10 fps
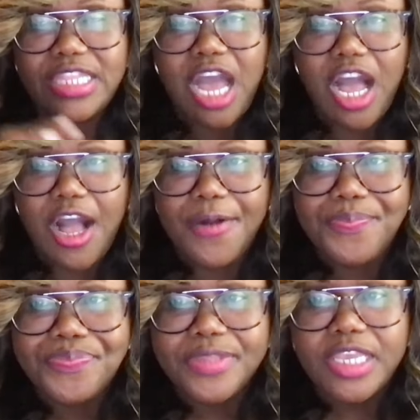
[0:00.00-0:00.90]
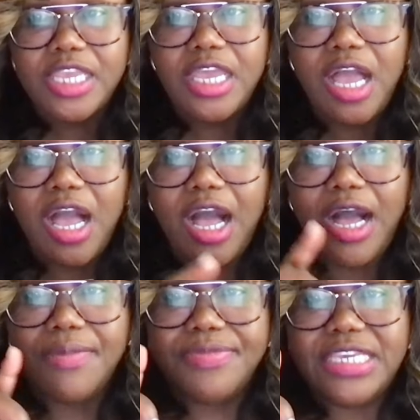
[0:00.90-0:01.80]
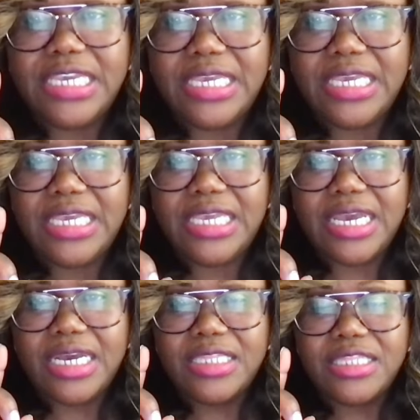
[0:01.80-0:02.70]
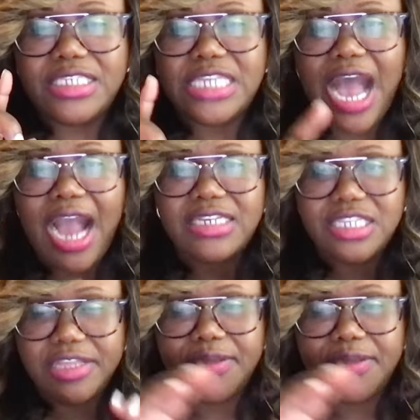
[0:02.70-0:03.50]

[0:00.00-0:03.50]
Um, um, the the doc the,